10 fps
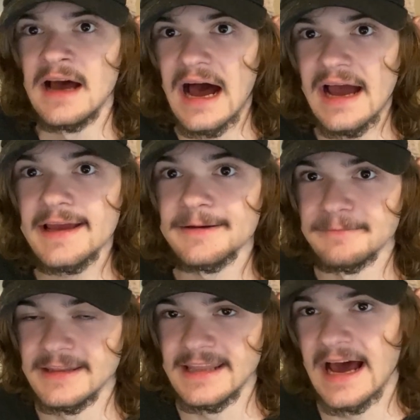I
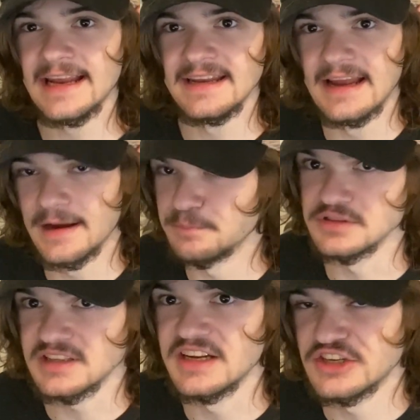am
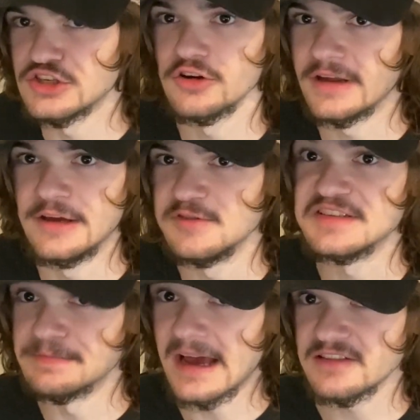99% sure he was
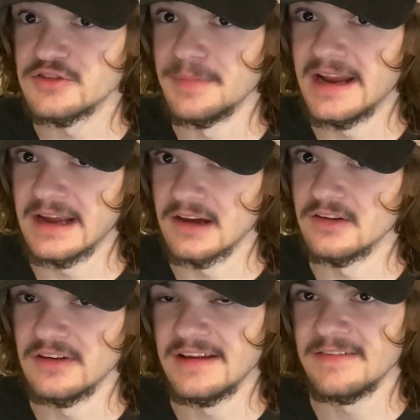masturbating
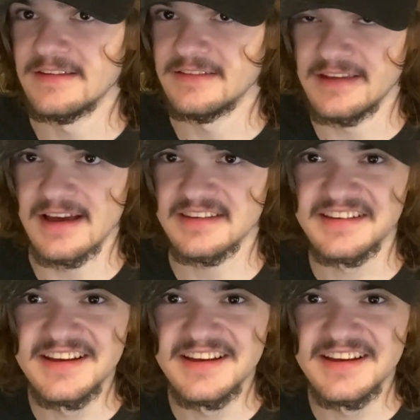underneath his desk.